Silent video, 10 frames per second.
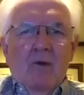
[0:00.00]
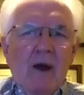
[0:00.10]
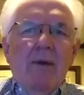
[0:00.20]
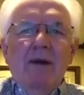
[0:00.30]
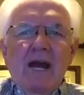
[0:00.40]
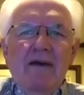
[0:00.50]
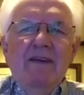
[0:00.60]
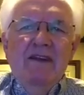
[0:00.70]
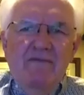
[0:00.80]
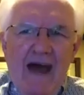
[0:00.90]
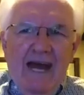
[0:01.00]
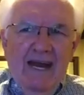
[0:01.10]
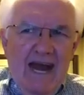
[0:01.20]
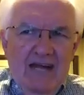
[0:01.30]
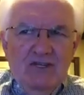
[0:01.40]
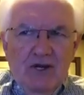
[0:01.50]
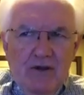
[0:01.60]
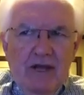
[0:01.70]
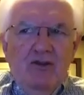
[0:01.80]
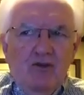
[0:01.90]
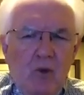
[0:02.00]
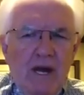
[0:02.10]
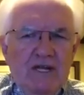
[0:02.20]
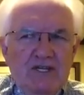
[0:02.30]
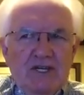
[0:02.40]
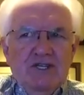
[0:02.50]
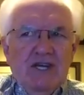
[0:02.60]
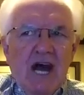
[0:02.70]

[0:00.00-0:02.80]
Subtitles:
Well, beloved, to find an answer to these questions,